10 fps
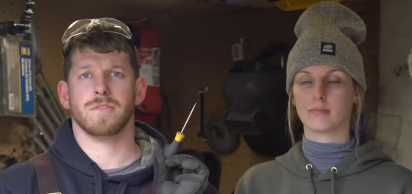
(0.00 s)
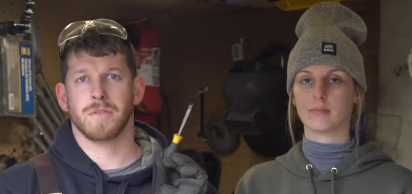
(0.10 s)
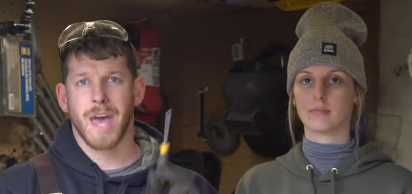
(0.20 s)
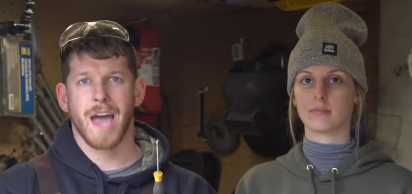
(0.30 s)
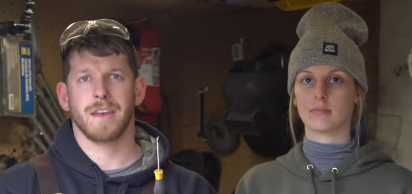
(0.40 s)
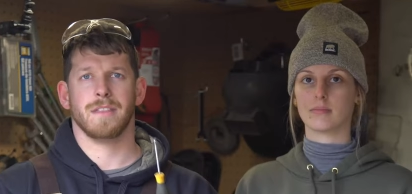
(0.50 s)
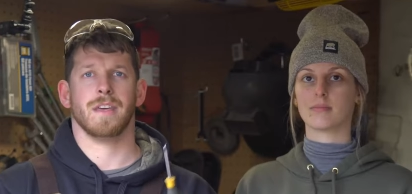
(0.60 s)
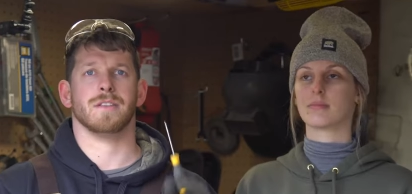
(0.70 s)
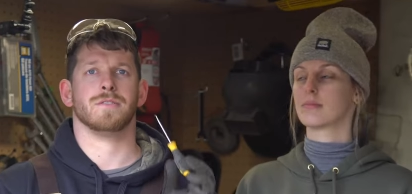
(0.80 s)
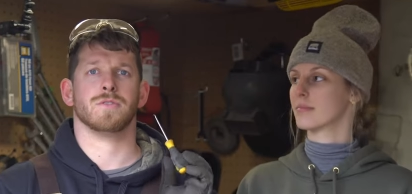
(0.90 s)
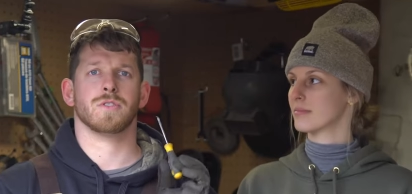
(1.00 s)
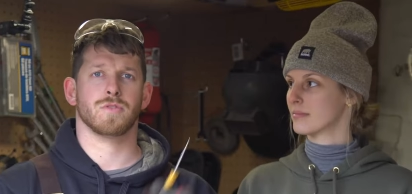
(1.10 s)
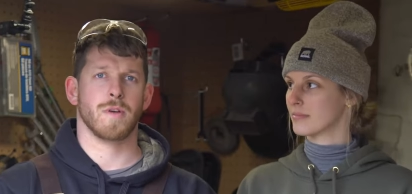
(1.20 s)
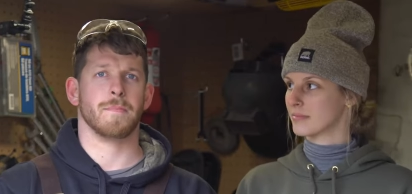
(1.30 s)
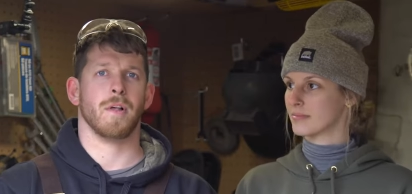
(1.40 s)
Speaker 1: do that than to
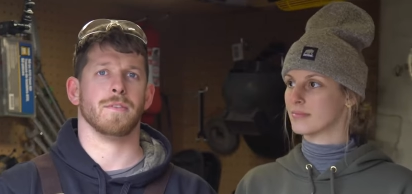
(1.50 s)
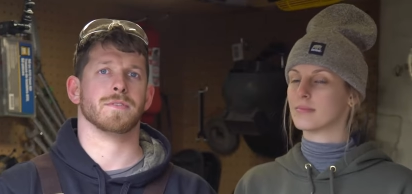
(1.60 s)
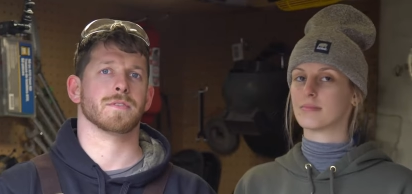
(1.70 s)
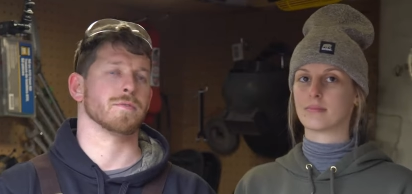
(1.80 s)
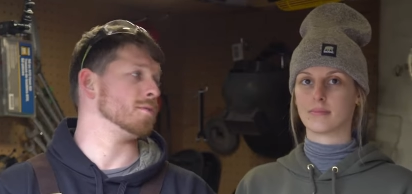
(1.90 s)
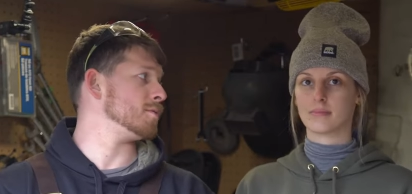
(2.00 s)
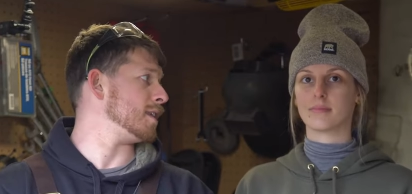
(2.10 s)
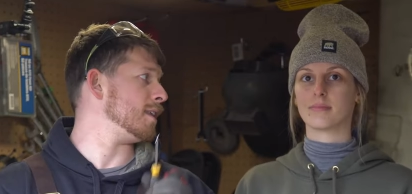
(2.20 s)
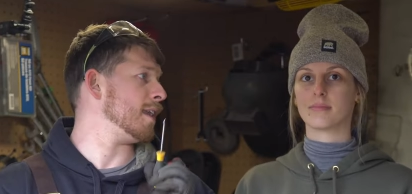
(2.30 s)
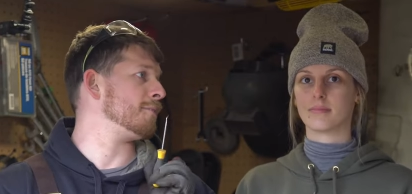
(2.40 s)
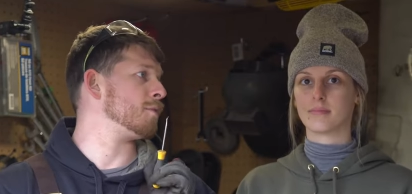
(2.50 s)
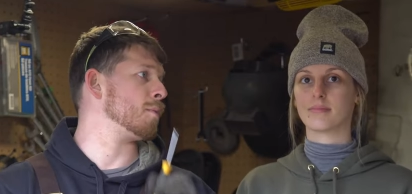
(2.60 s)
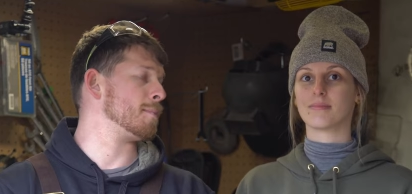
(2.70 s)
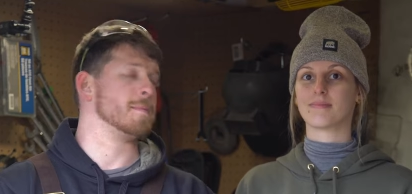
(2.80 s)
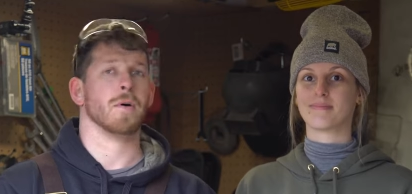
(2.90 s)
strip all of the screws and then have to
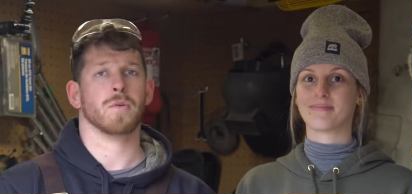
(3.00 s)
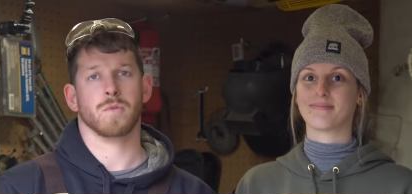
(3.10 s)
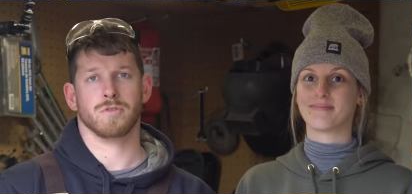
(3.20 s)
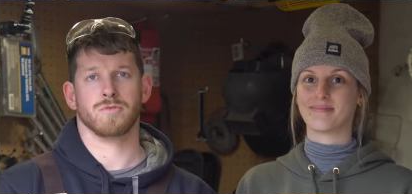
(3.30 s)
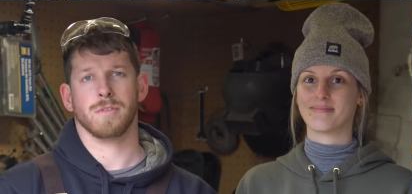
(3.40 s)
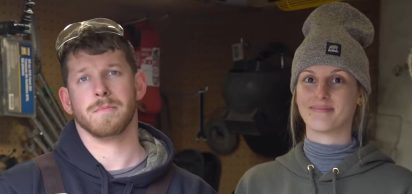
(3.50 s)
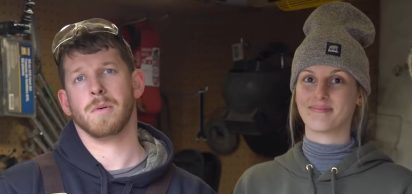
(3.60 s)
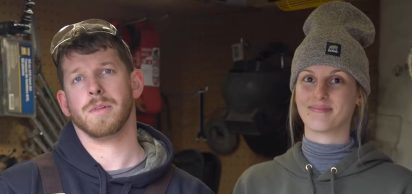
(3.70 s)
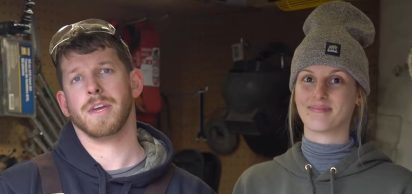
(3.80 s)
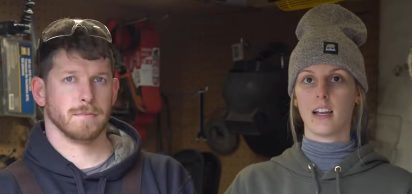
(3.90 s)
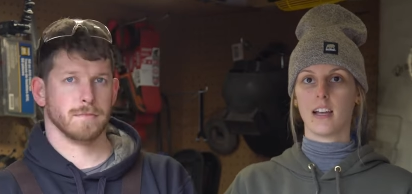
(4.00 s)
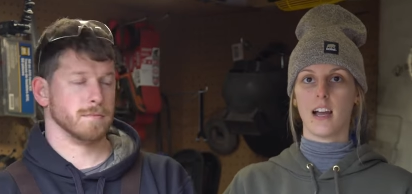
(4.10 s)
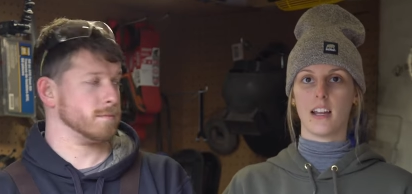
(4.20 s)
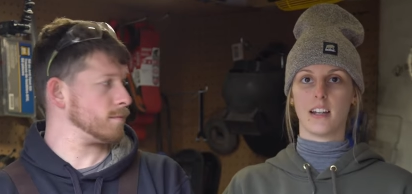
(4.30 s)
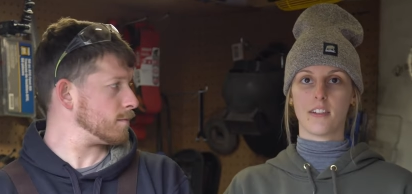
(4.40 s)
rip them out or
Speaker 2: drill them out later.
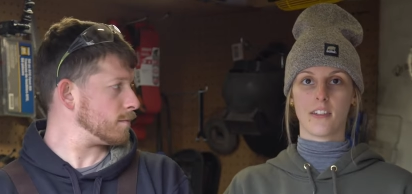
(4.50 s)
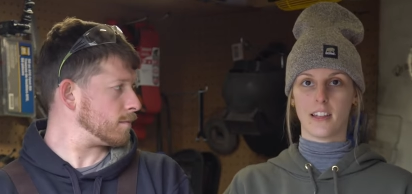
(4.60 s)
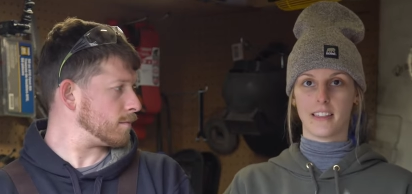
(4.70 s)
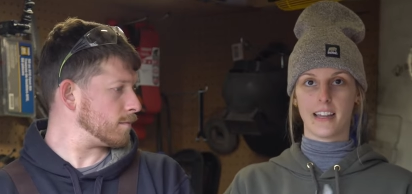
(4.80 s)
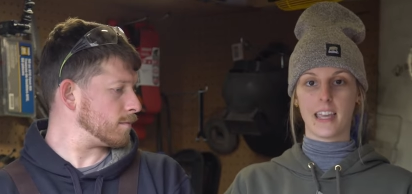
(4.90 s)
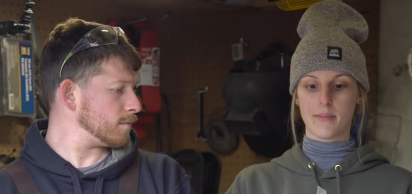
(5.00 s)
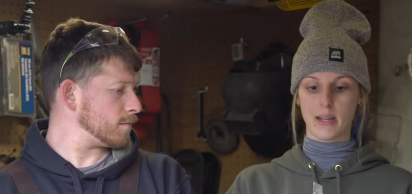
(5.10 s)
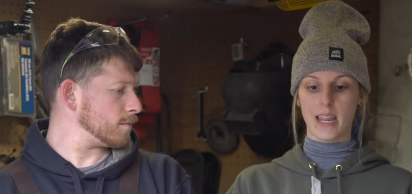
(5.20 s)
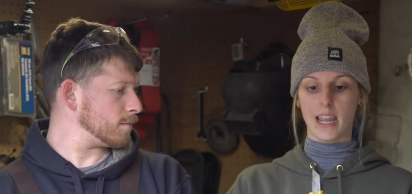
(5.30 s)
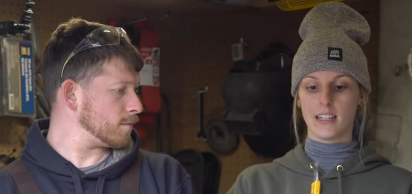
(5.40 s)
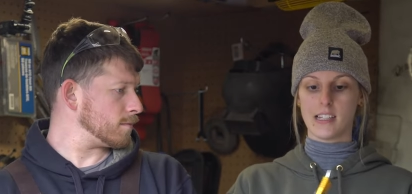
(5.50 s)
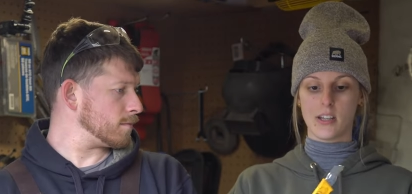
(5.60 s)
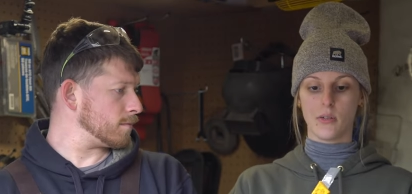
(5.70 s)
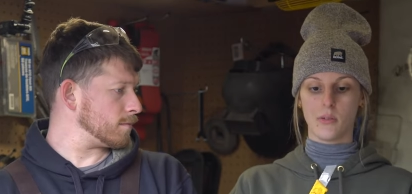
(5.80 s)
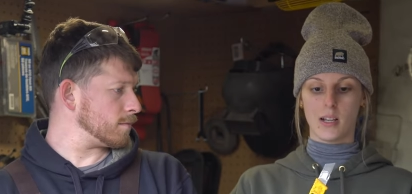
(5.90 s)
Another thing that came in handy
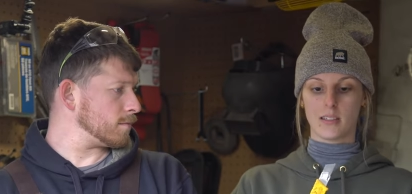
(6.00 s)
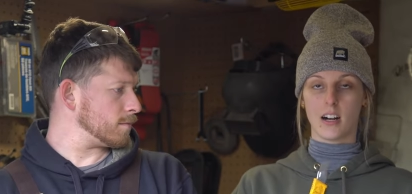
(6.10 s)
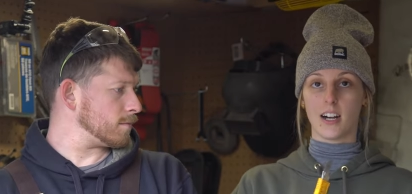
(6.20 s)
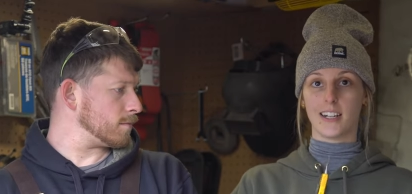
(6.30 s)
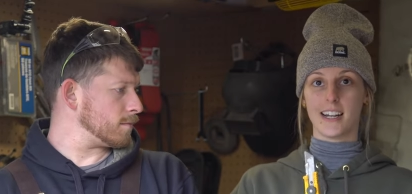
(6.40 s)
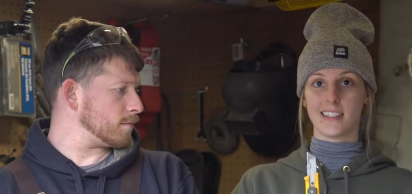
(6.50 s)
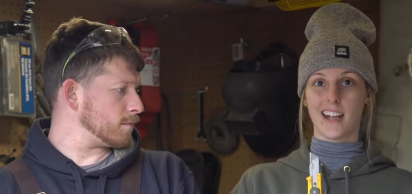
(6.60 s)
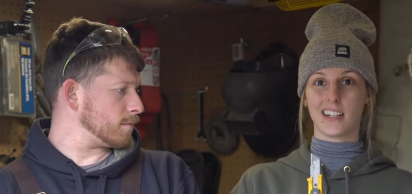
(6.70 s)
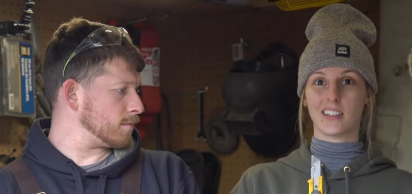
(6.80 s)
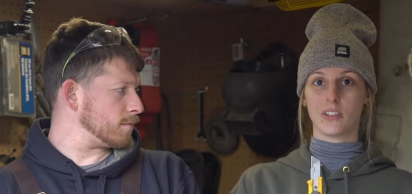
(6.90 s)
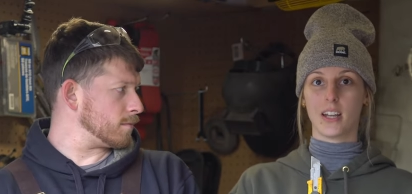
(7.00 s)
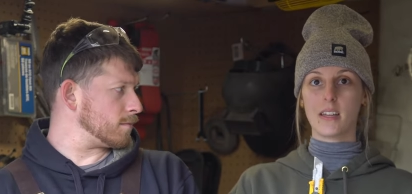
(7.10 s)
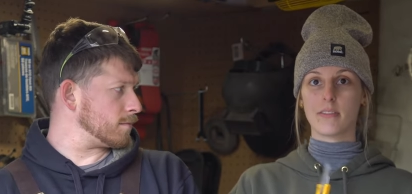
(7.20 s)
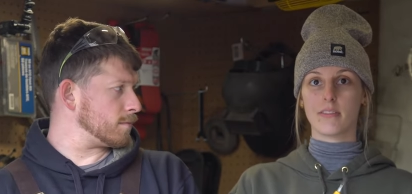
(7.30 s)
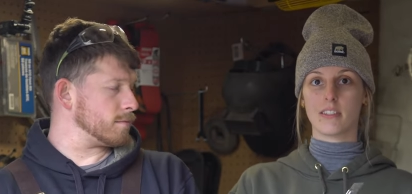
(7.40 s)
was our X-Acto knife
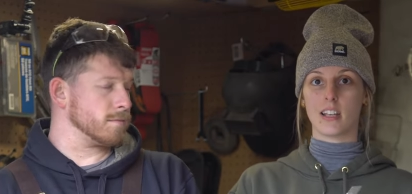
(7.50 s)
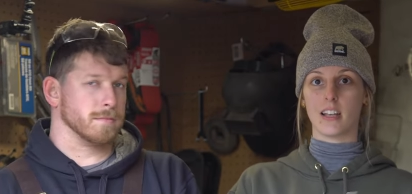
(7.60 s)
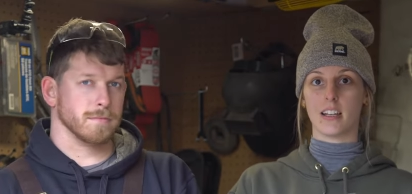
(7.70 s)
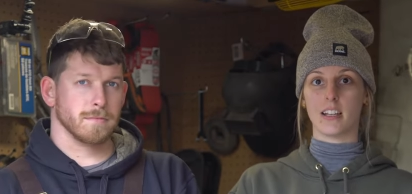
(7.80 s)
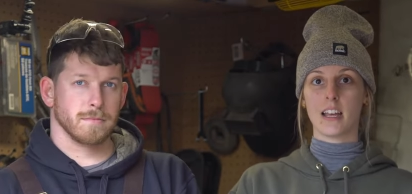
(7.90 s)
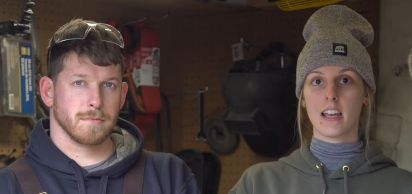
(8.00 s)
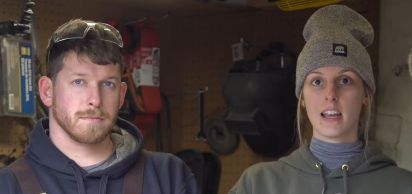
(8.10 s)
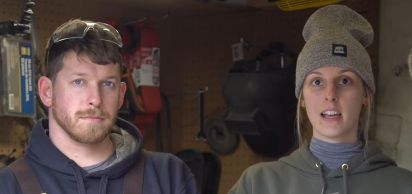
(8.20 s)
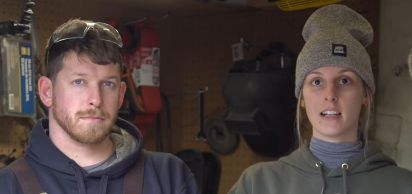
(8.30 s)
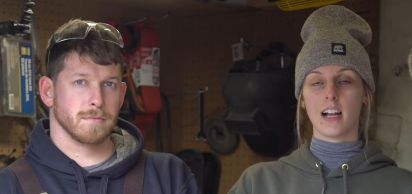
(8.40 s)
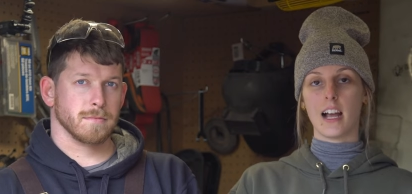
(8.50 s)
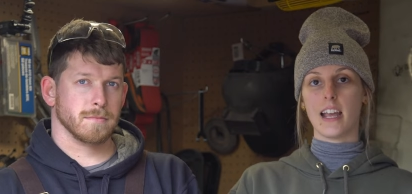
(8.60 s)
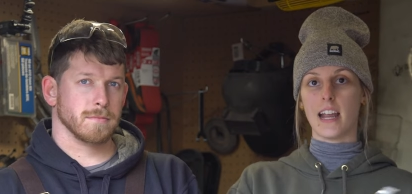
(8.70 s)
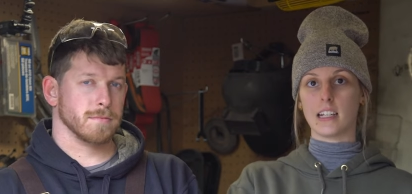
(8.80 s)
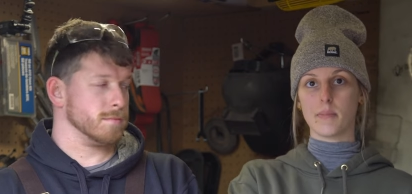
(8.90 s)
to cut any